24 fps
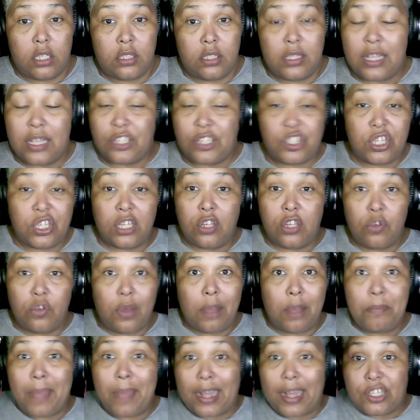Does she do
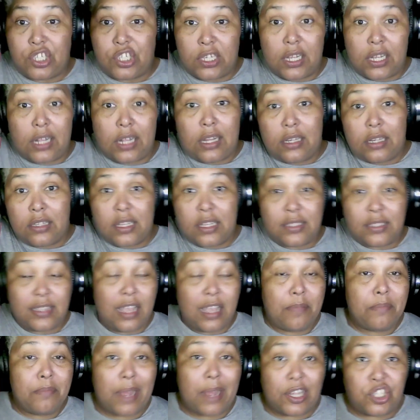a magical, is
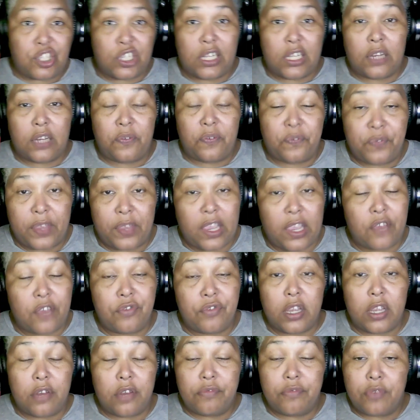there a magical
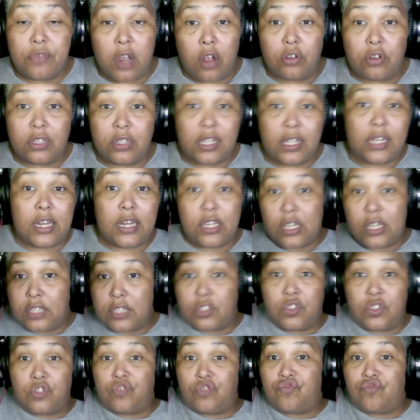fairy around her that
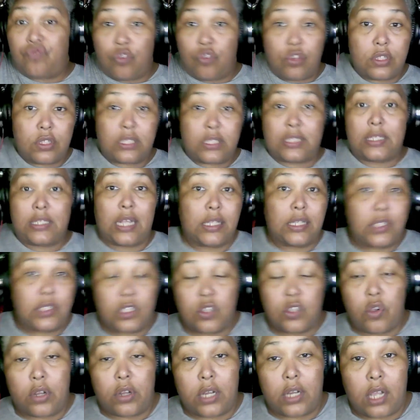just throws
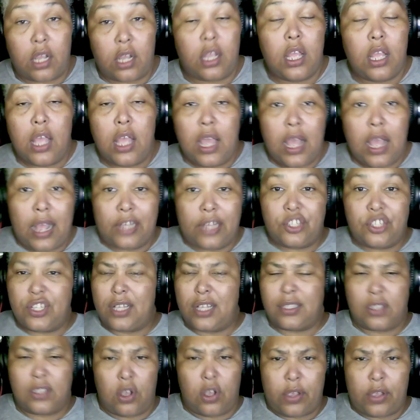dust on her? And
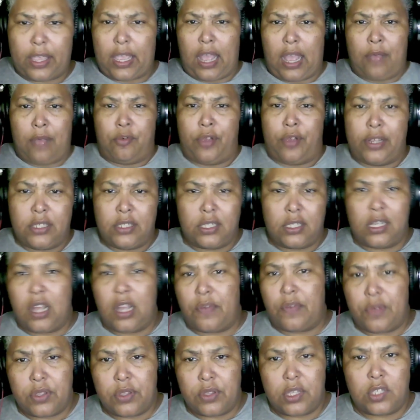just, okay, I'm going to
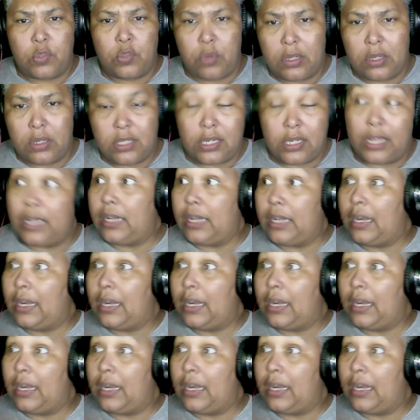cover this one today.